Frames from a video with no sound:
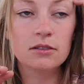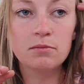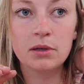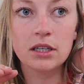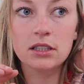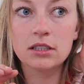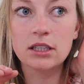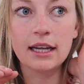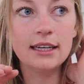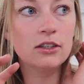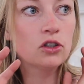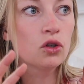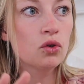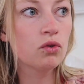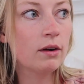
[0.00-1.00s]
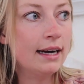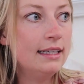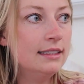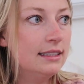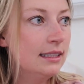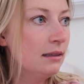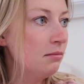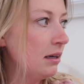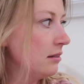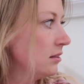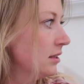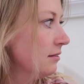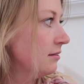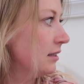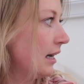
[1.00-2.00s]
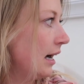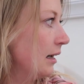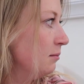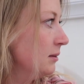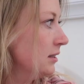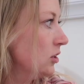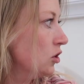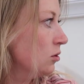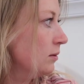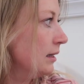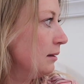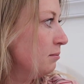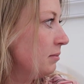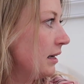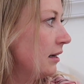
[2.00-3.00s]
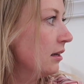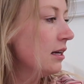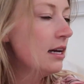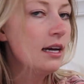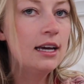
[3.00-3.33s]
put like crazy amounts of time into it, but